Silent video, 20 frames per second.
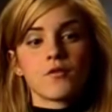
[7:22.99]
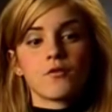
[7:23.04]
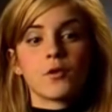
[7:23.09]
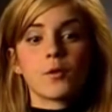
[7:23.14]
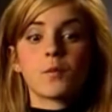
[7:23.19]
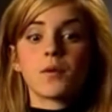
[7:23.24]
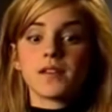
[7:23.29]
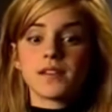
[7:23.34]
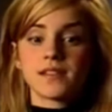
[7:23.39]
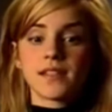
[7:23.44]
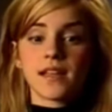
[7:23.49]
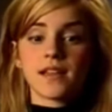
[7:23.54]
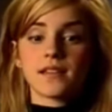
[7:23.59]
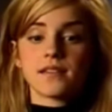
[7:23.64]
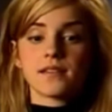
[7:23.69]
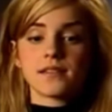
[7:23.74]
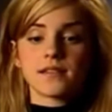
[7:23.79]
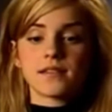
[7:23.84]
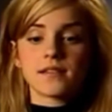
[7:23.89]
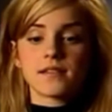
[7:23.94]
Rupert
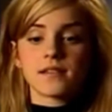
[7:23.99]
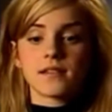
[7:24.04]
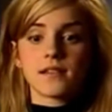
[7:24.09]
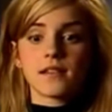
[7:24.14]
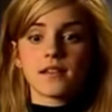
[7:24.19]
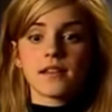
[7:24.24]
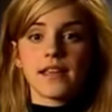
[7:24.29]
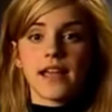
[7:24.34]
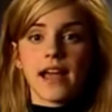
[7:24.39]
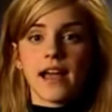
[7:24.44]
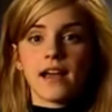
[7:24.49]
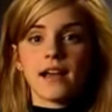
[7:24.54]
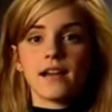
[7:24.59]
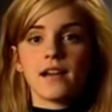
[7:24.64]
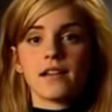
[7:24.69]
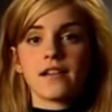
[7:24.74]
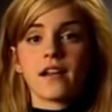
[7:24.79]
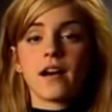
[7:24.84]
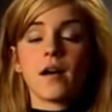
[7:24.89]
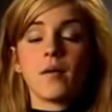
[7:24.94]
says yeah
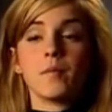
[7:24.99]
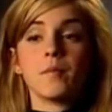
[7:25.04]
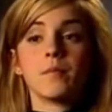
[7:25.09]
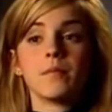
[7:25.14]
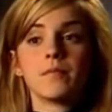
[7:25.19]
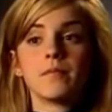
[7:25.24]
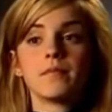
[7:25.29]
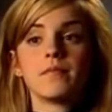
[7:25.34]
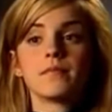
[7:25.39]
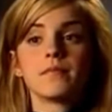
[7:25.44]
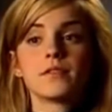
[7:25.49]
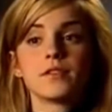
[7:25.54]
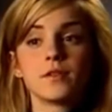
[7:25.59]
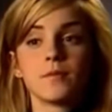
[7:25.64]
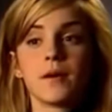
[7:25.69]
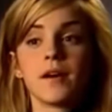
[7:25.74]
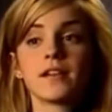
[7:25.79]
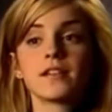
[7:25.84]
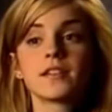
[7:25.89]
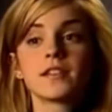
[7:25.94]
and
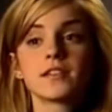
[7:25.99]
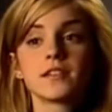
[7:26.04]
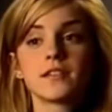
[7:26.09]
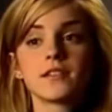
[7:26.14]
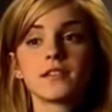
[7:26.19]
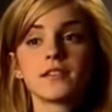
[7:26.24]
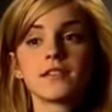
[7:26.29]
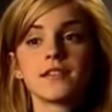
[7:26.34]
too much.